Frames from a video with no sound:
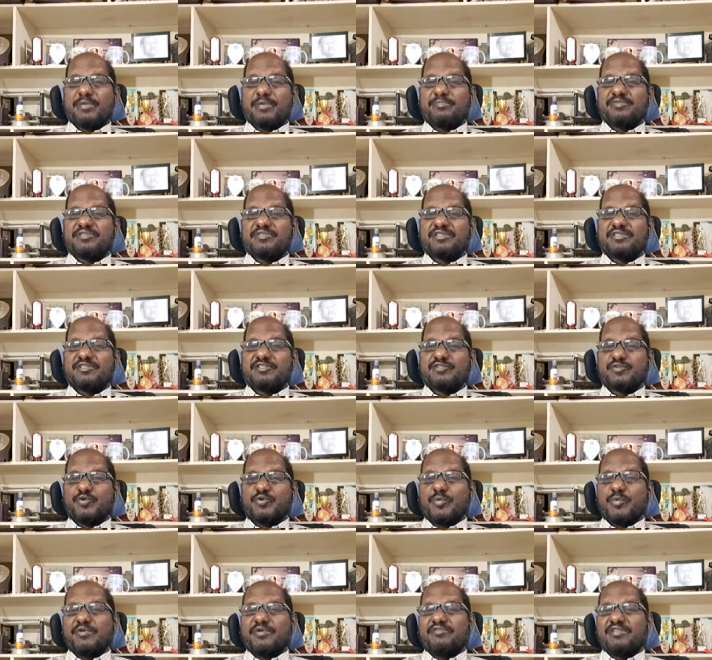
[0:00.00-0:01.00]
purpose and
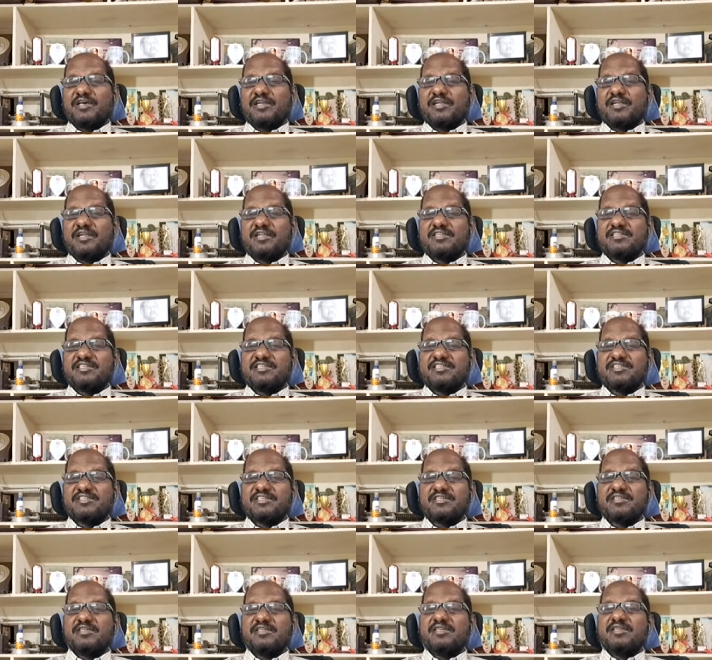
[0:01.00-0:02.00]
scope of the
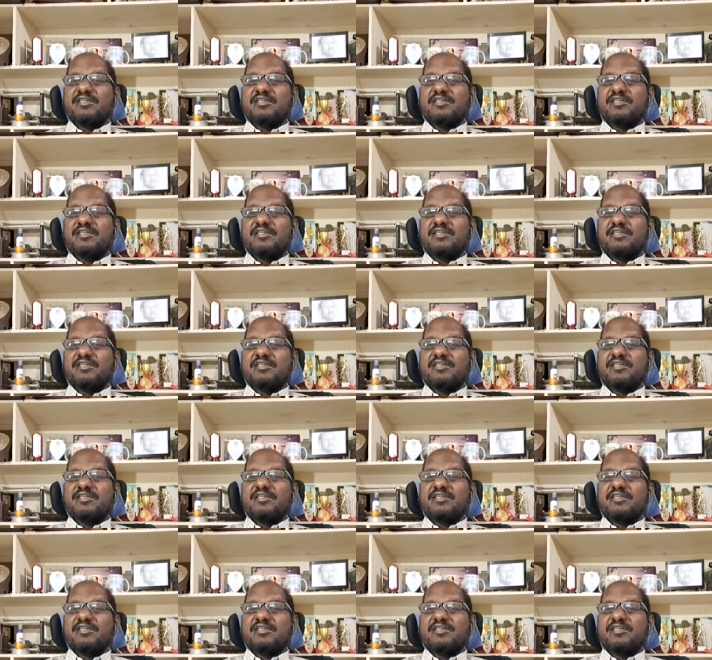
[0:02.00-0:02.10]
organization.